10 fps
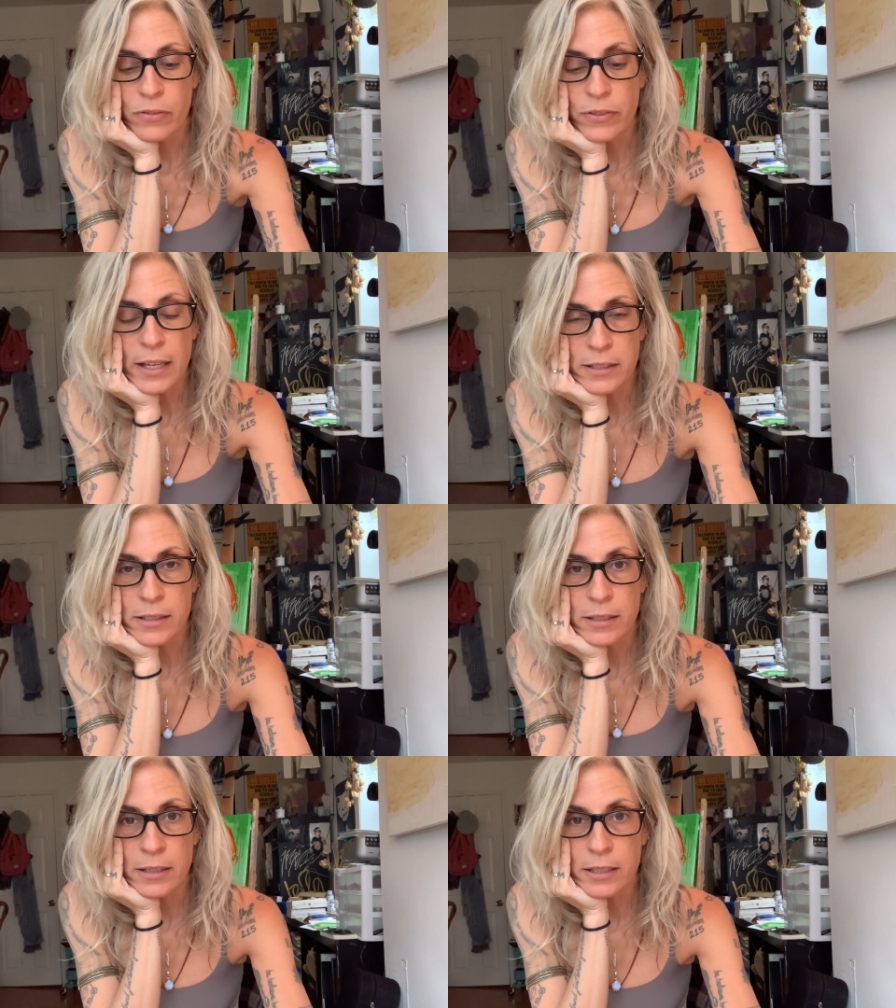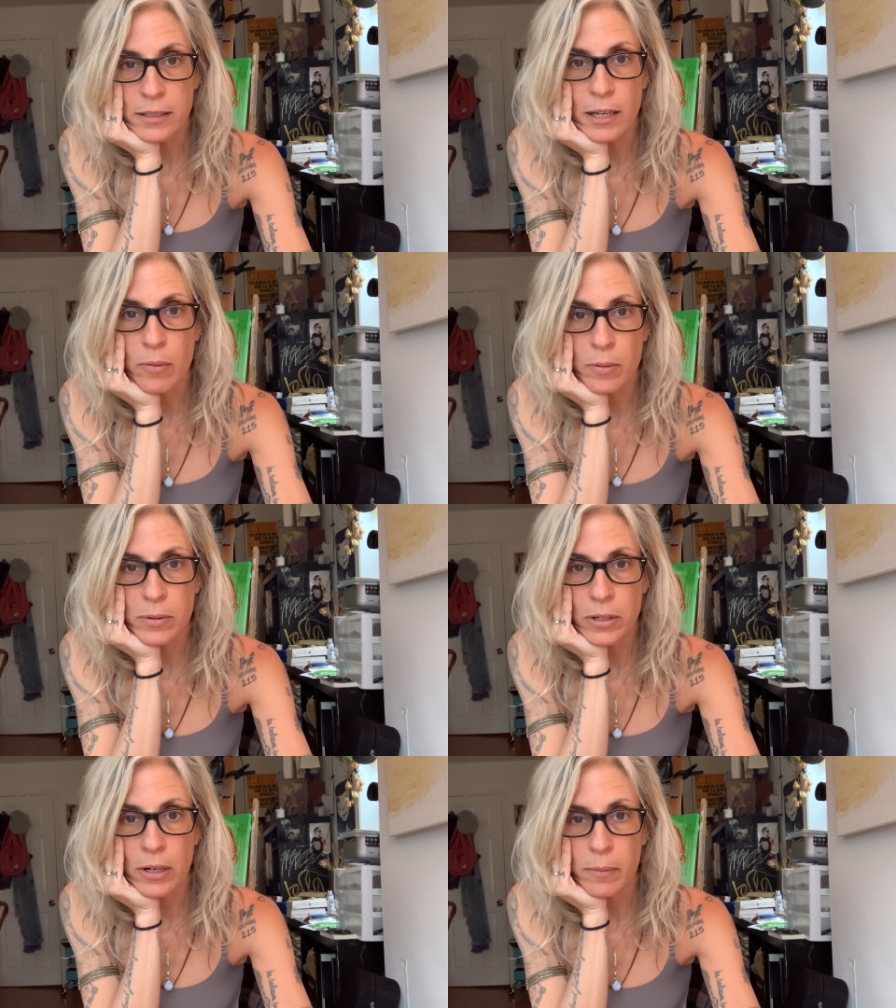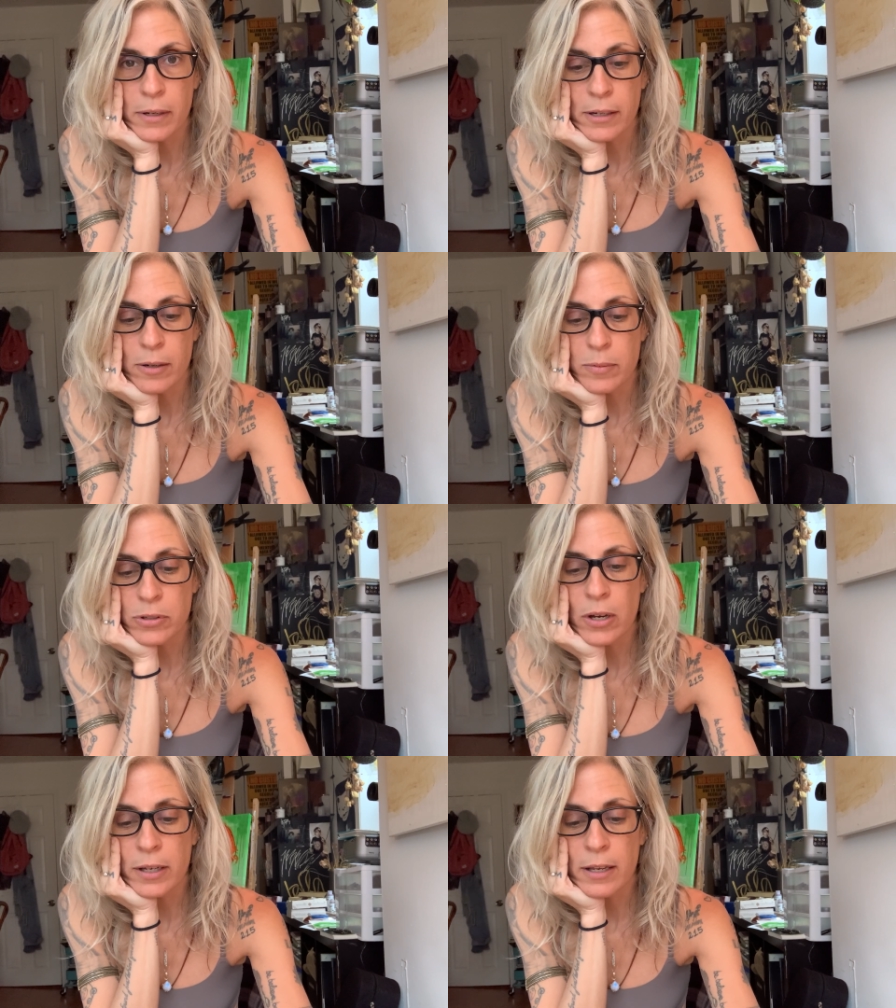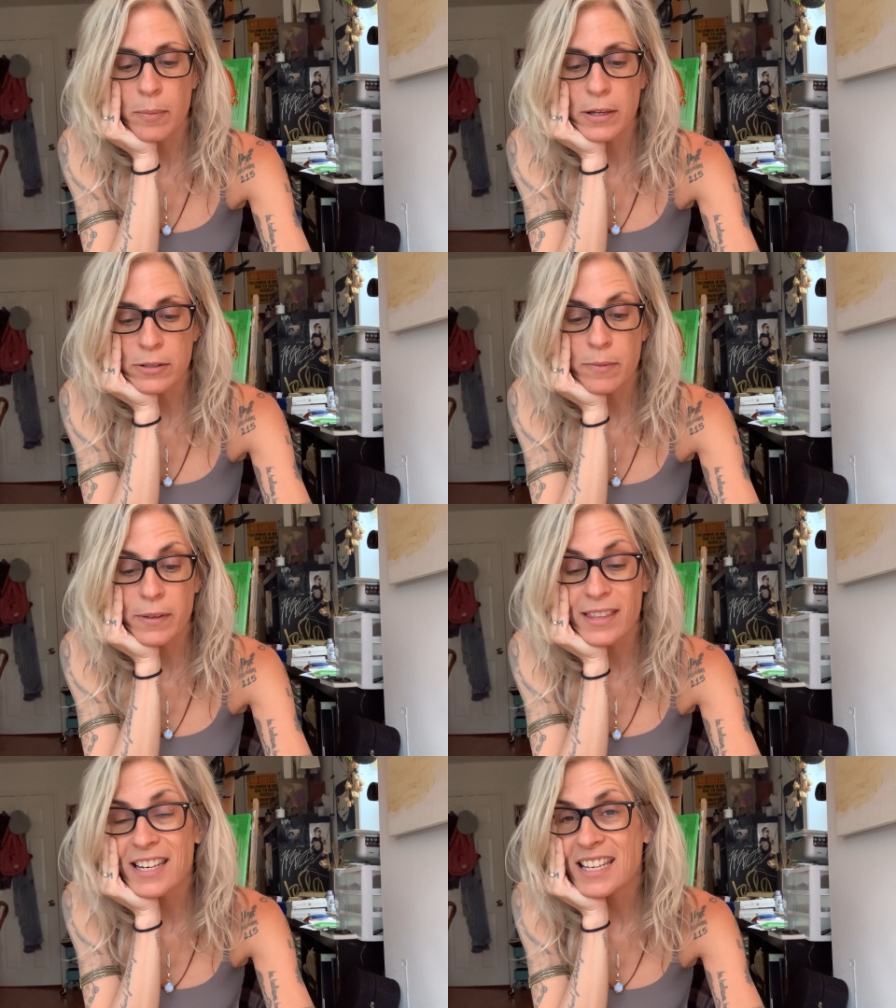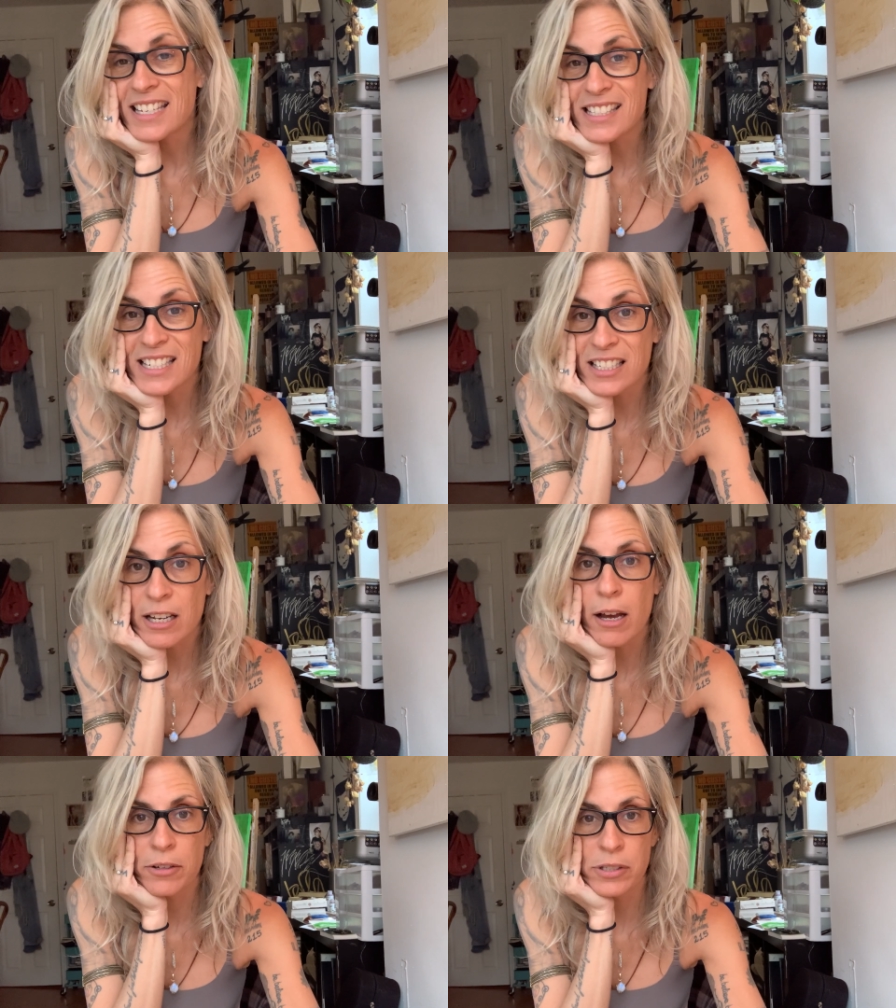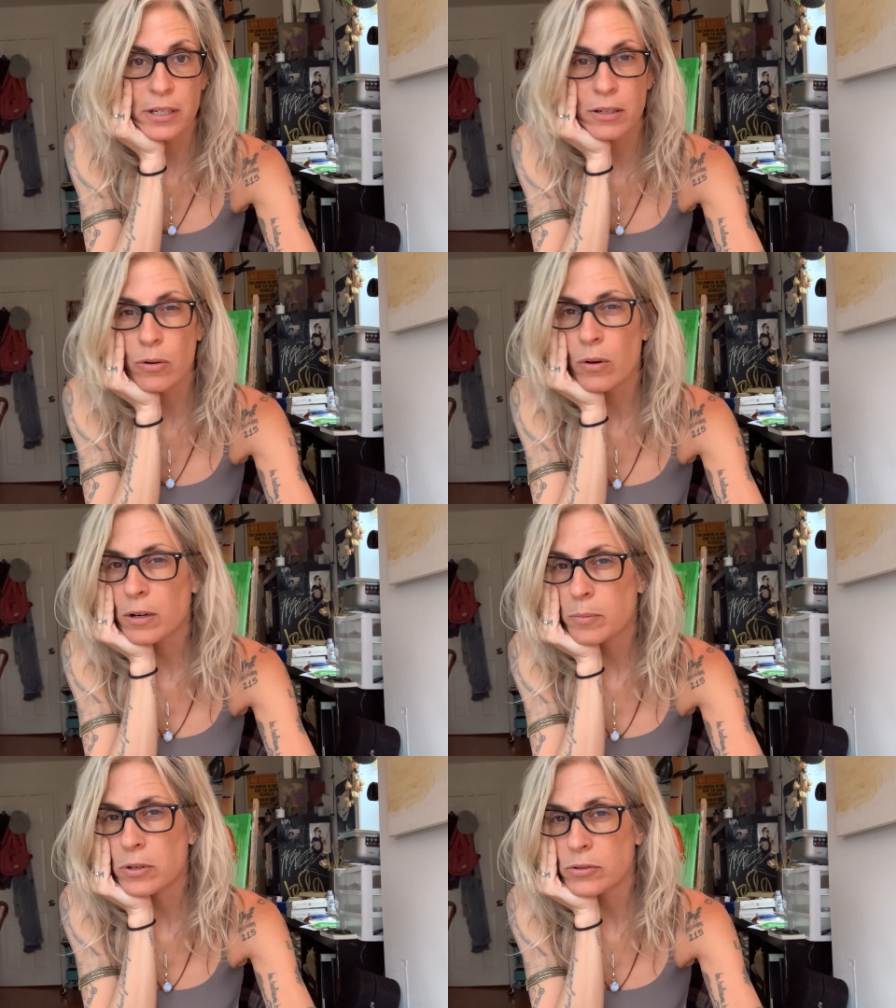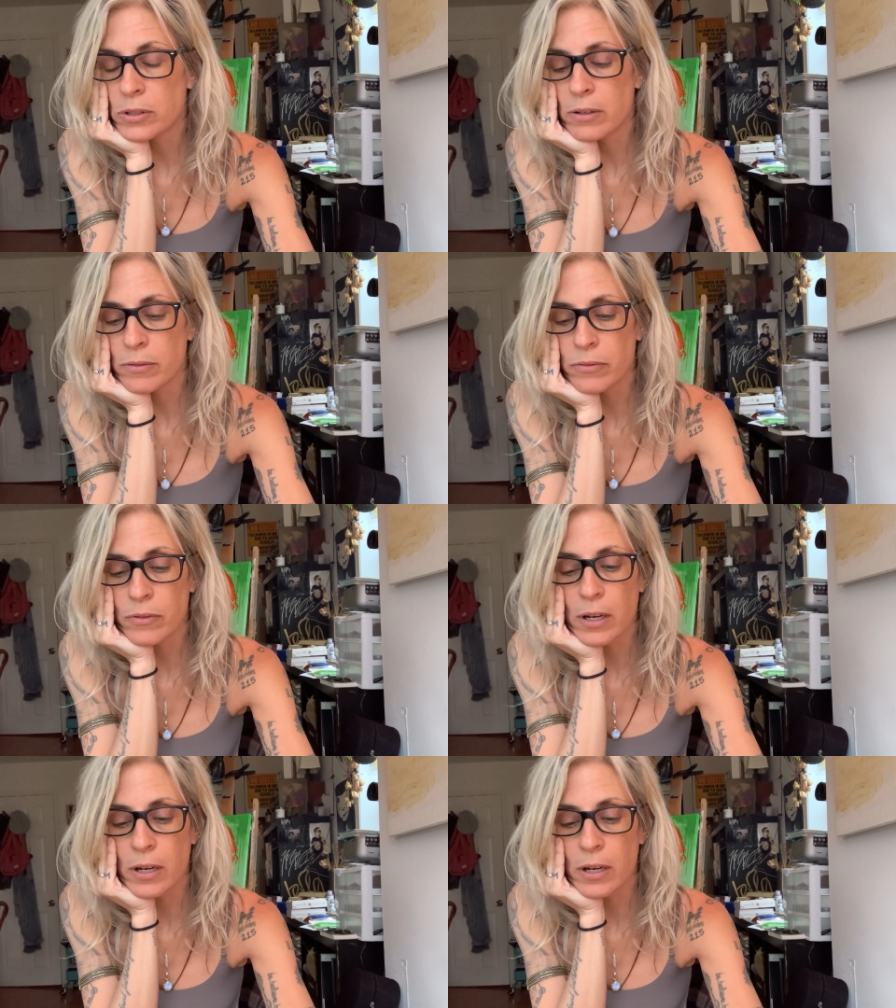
That's, that's not what we're talking about here. We're talking about something that isn't toxic or abusive.